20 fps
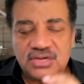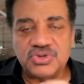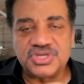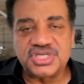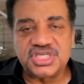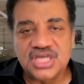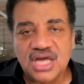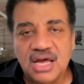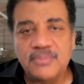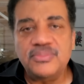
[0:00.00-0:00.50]
were
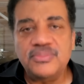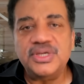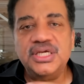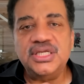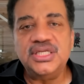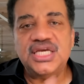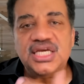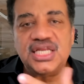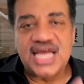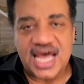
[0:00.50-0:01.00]
some
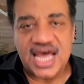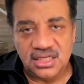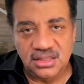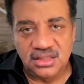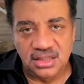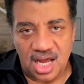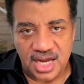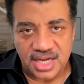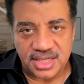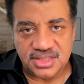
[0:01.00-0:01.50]
indian
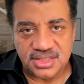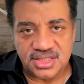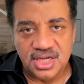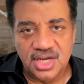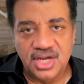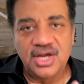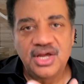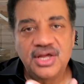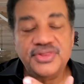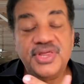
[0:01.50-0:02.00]
headlines
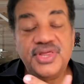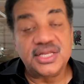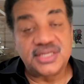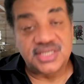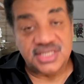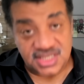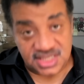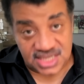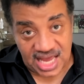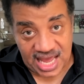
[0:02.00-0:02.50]
that
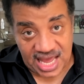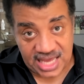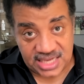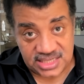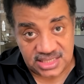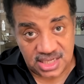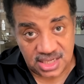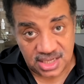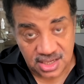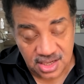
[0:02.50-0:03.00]

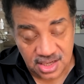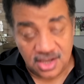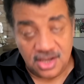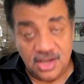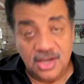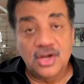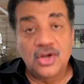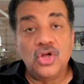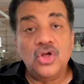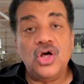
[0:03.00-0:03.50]
said
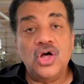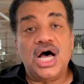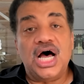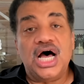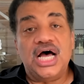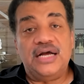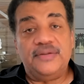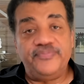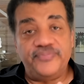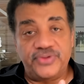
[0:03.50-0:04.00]

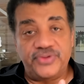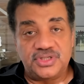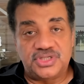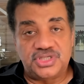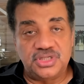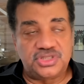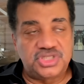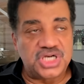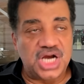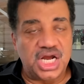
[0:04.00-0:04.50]
um,
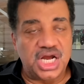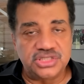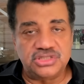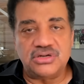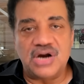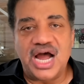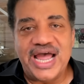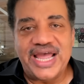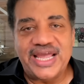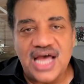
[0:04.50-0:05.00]

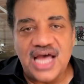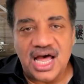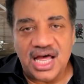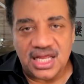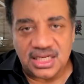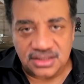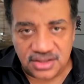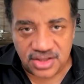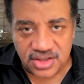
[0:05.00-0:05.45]
chandrayaan